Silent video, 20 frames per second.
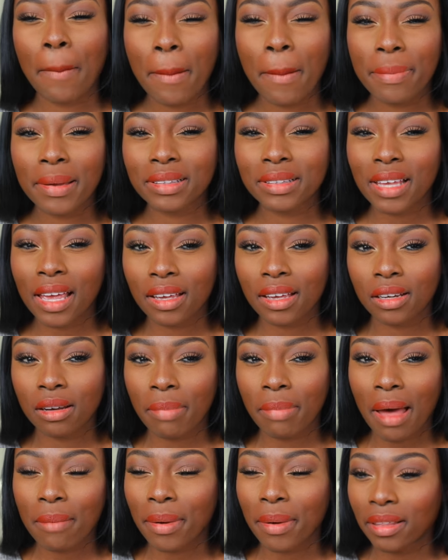a bit taken
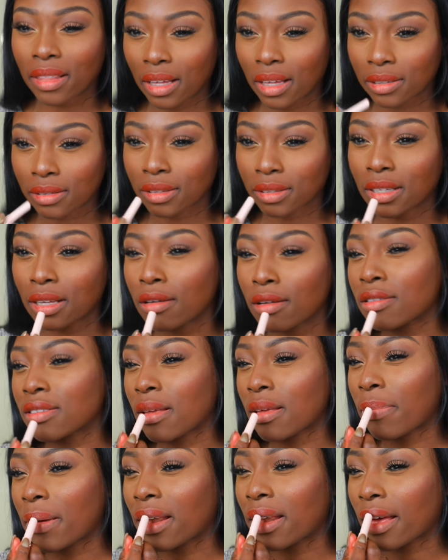aback by this because it
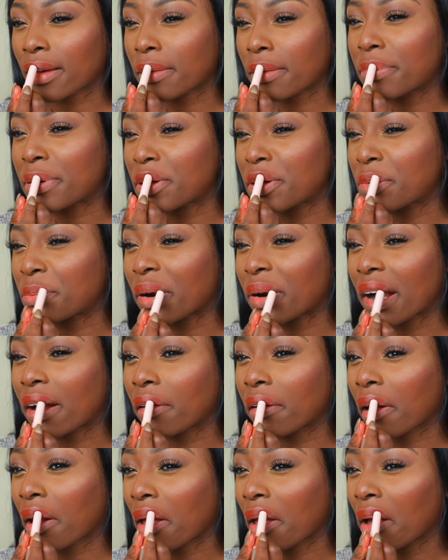looks a bit like a poo
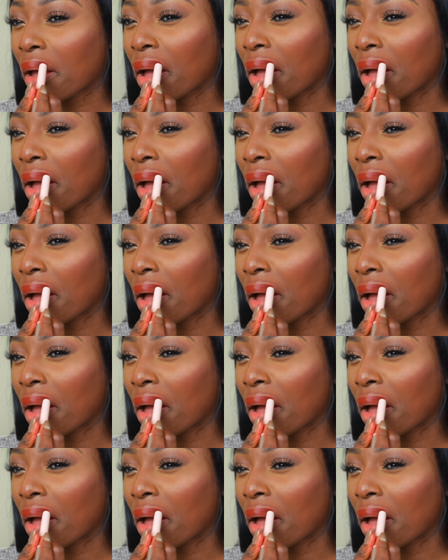brown.